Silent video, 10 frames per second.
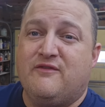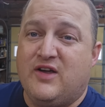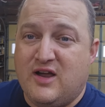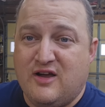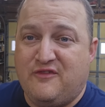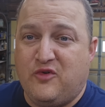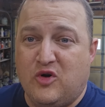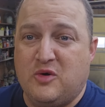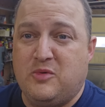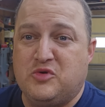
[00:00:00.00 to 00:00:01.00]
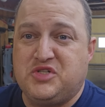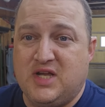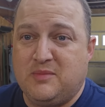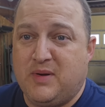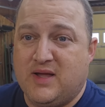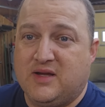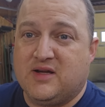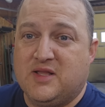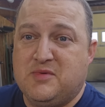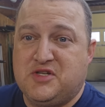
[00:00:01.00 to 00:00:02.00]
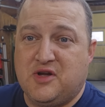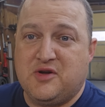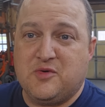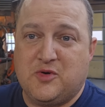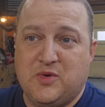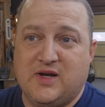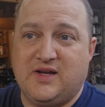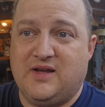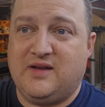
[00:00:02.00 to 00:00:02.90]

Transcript: very affordable, cheap paint gun. Let me show you real quick.